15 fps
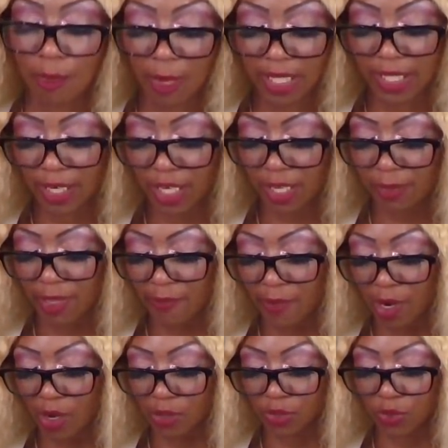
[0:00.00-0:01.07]
But there could be a
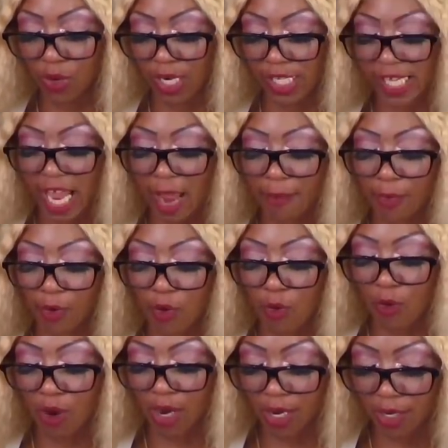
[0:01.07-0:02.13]
Virgo, Taurus,
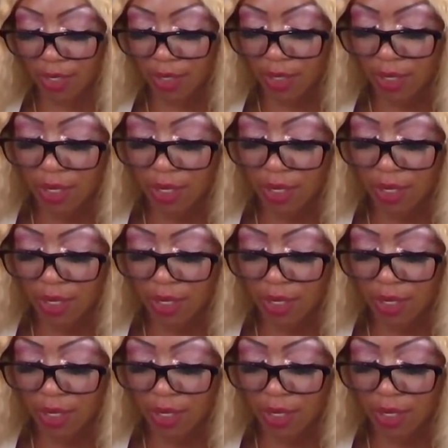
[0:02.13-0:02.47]
Capricorn.